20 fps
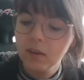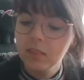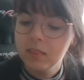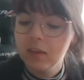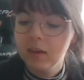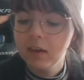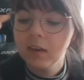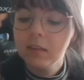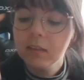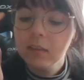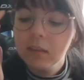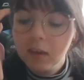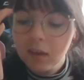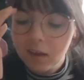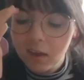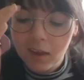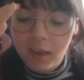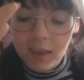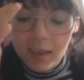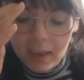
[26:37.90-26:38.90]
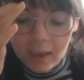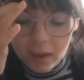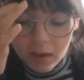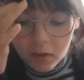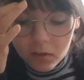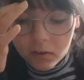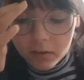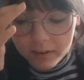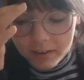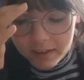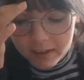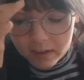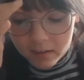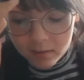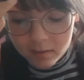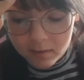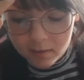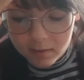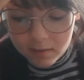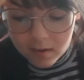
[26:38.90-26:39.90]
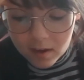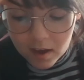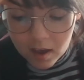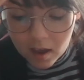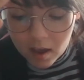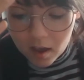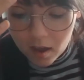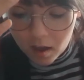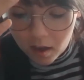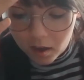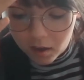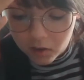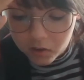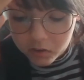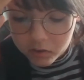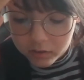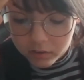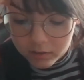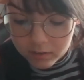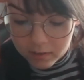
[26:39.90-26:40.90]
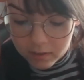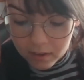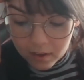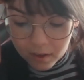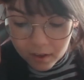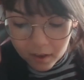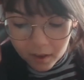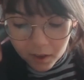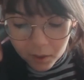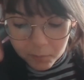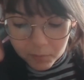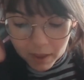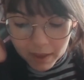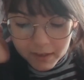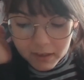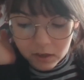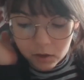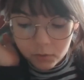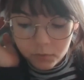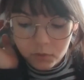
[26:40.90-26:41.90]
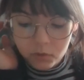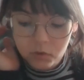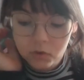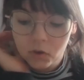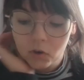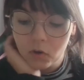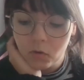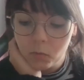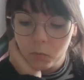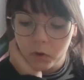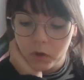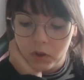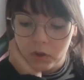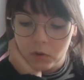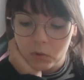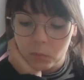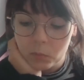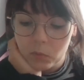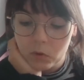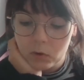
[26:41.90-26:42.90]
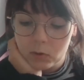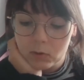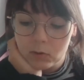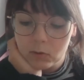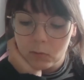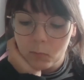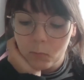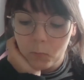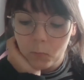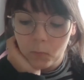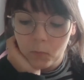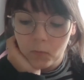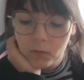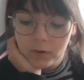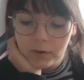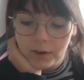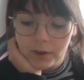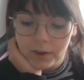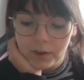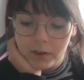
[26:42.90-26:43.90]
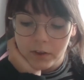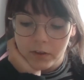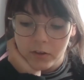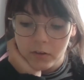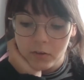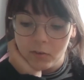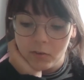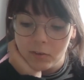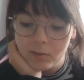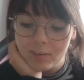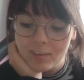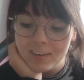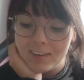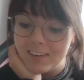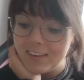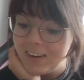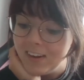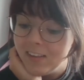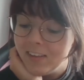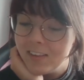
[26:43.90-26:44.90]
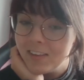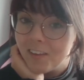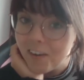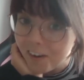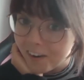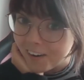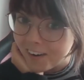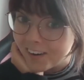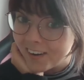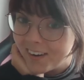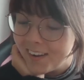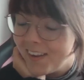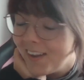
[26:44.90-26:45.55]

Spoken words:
then Kel Knits asked, I'd love to know what your most worn and used knits are,